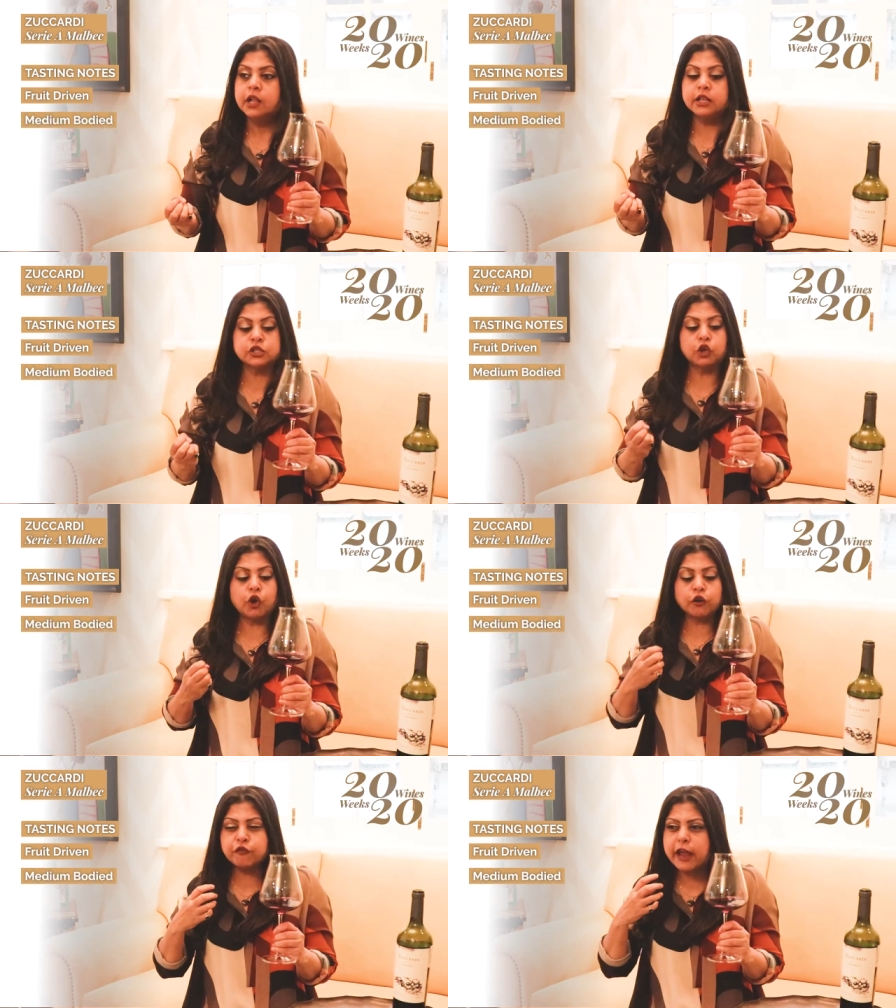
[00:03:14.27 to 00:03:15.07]
There's a
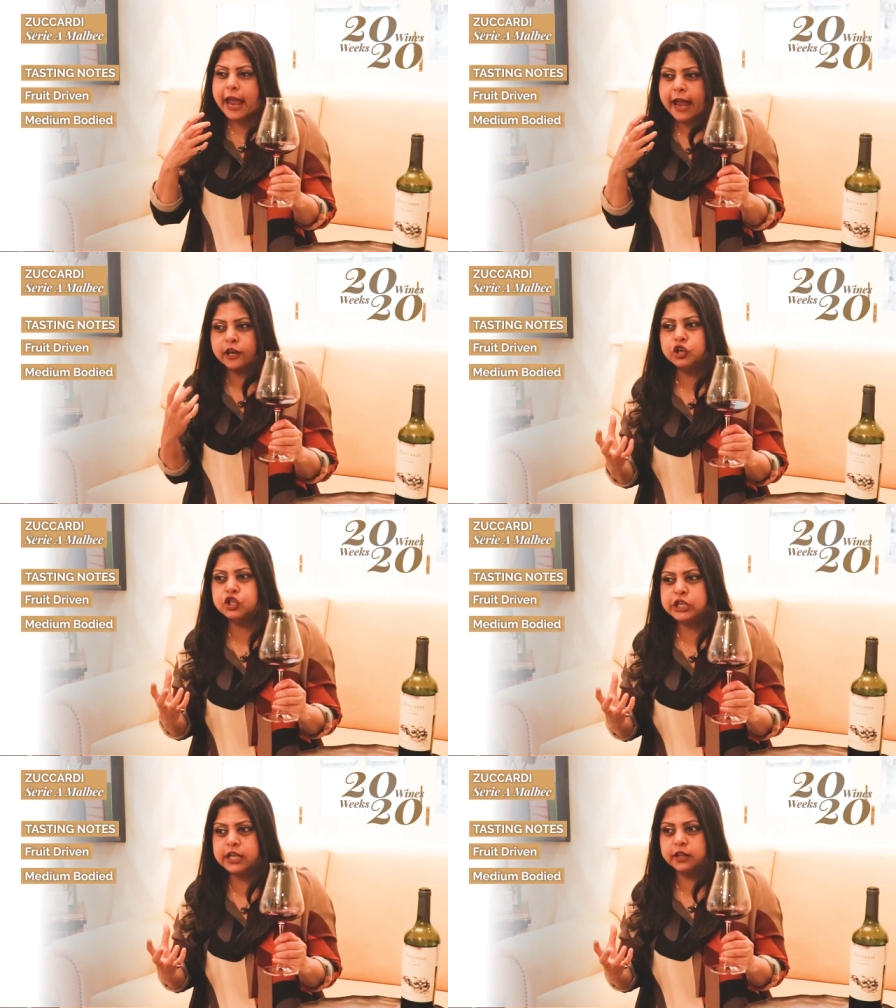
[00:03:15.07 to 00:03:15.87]
lot of
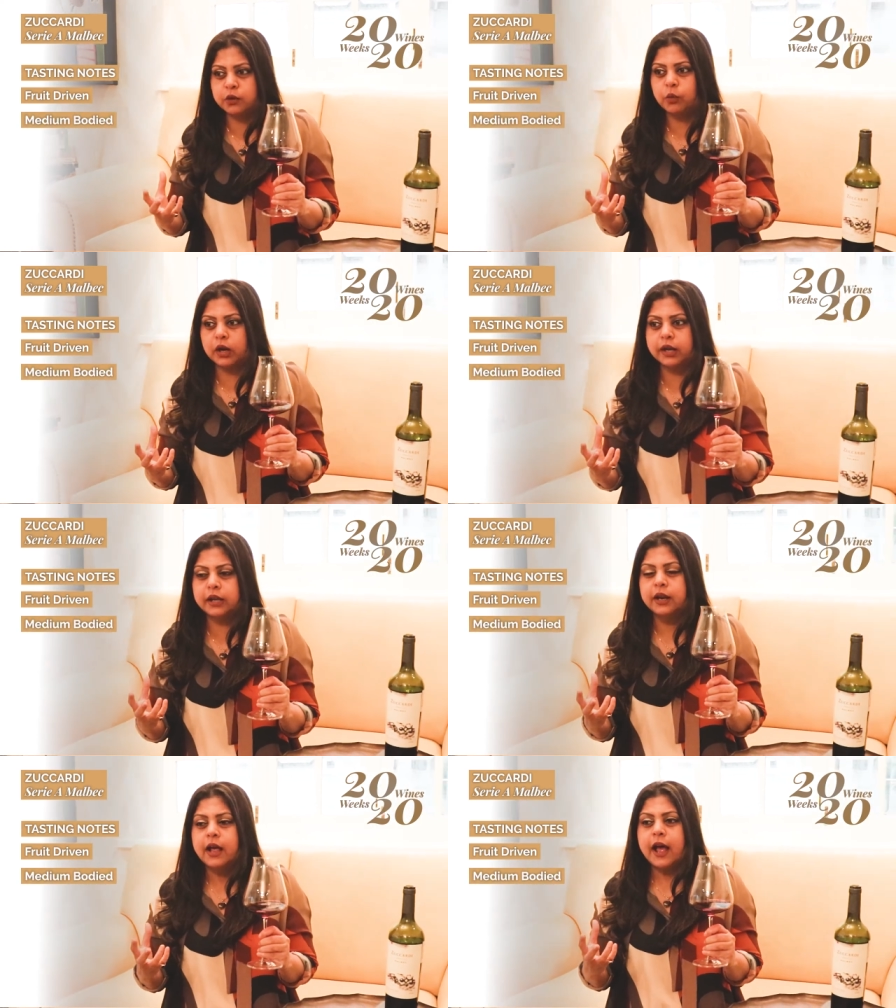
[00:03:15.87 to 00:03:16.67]
energy in the
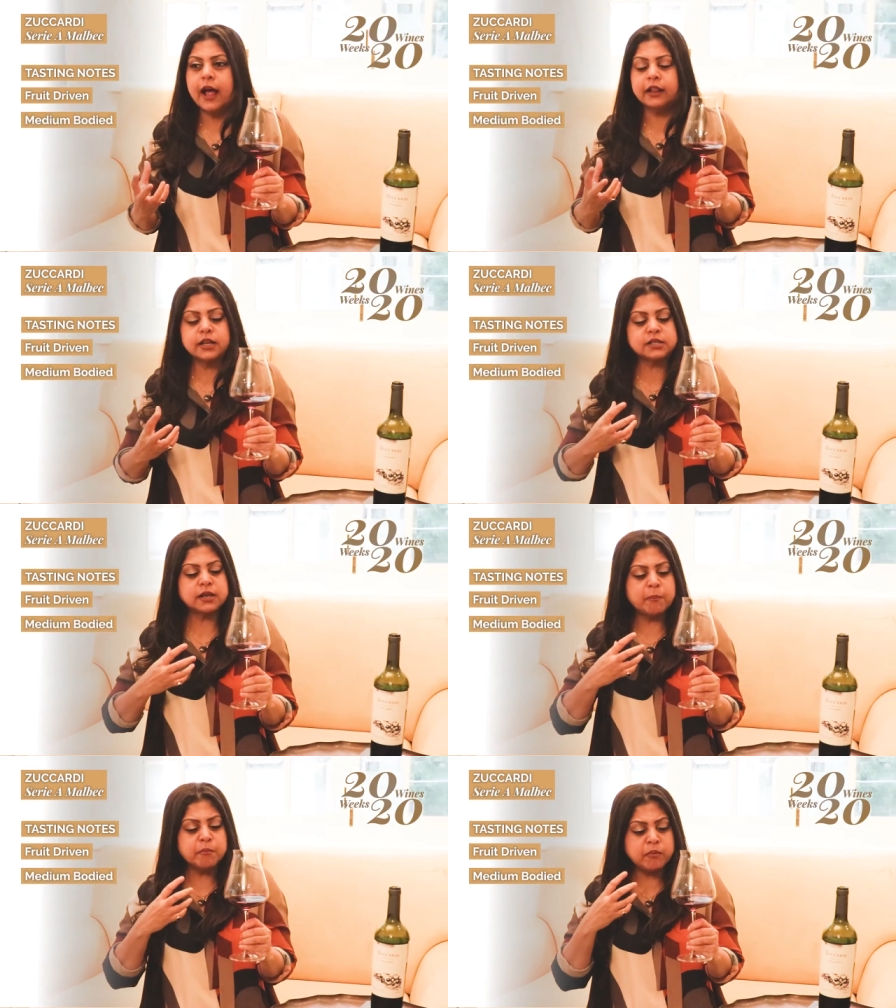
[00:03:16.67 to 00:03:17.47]
wine and there's
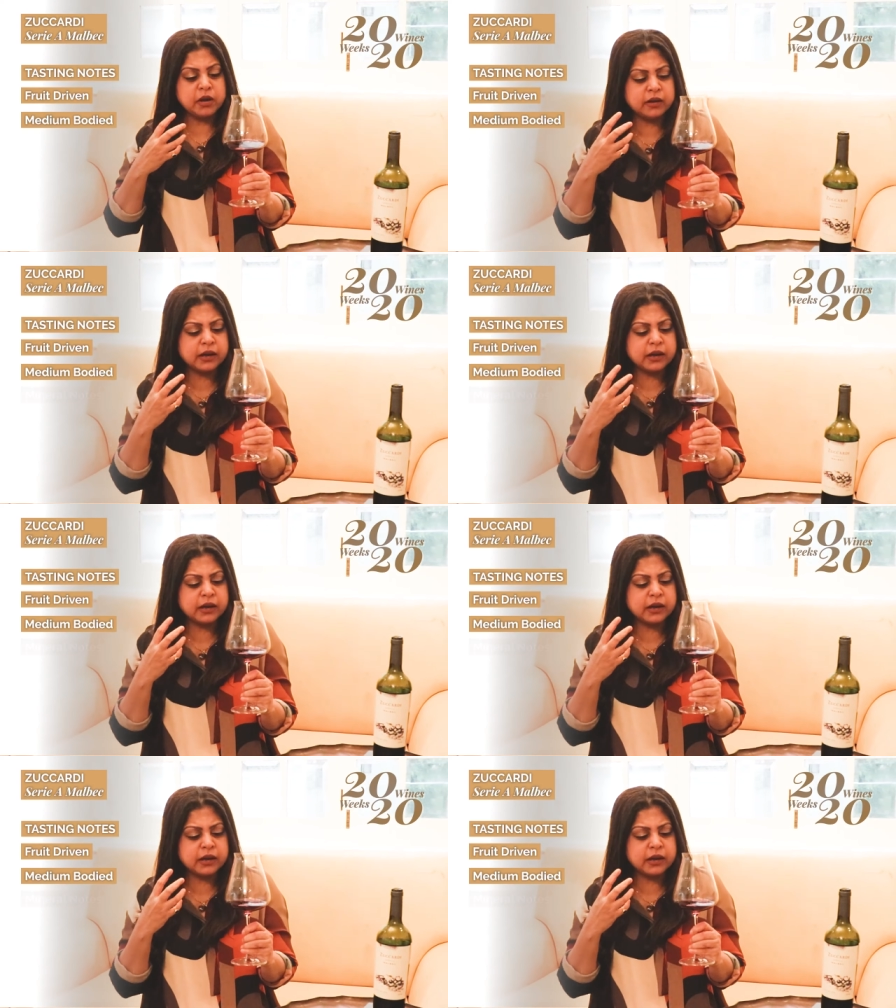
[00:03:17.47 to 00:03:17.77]
some